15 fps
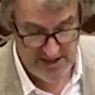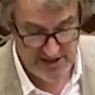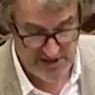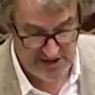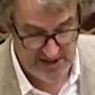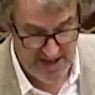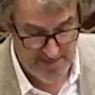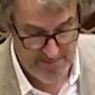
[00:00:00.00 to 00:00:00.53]

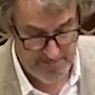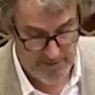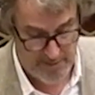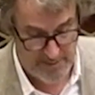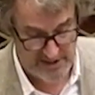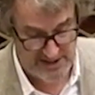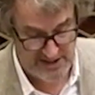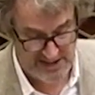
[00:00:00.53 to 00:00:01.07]
stem
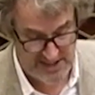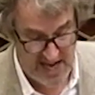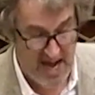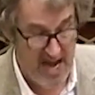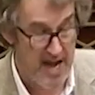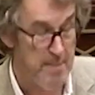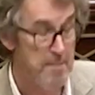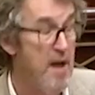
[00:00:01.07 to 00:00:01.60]
from the
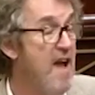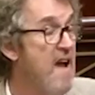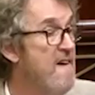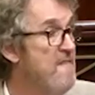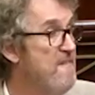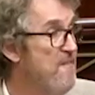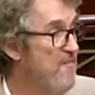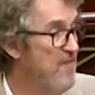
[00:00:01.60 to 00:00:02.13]
same
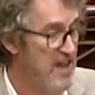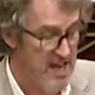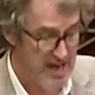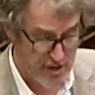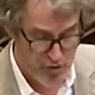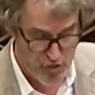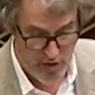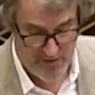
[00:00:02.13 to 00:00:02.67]

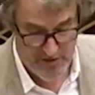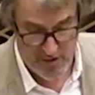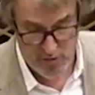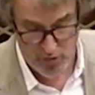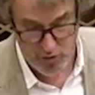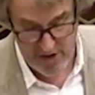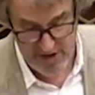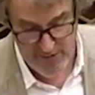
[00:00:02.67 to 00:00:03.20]

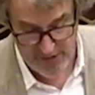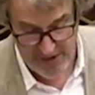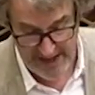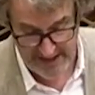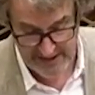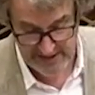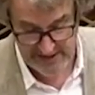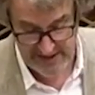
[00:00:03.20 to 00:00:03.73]
fear-driven
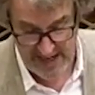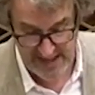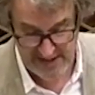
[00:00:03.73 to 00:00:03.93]
reflex